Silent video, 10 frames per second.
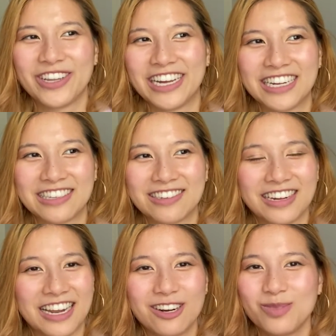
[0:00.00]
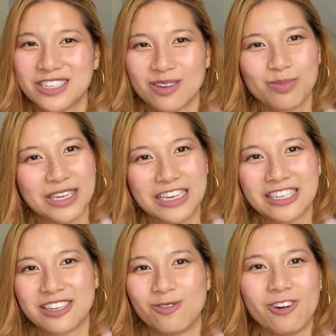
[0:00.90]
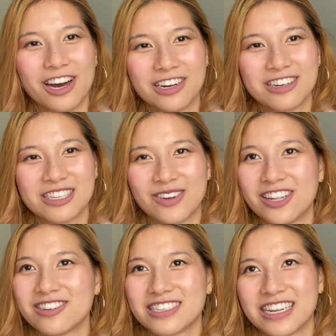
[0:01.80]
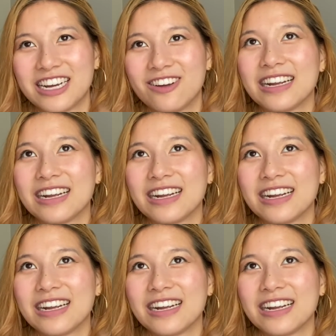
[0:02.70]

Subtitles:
like it's okay, it'll be some pee, some water, some other stuff.